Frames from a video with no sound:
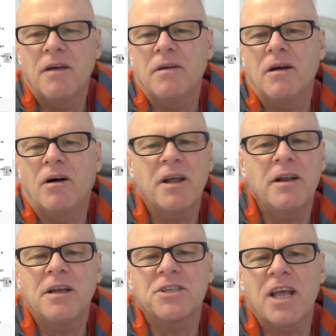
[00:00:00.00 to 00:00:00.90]
Uh, I
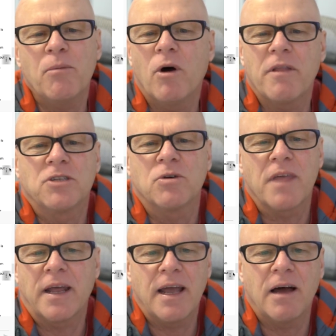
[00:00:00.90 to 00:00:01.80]
don't understand why they
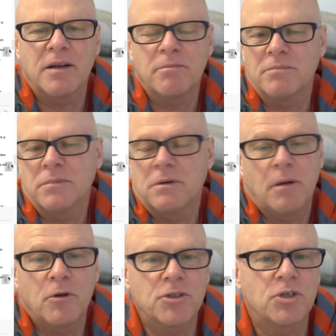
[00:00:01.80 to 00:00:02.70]
took that out.
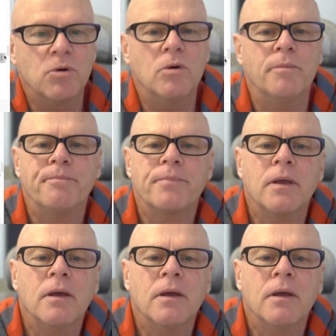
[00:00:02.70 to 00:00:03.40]
I'm not sure.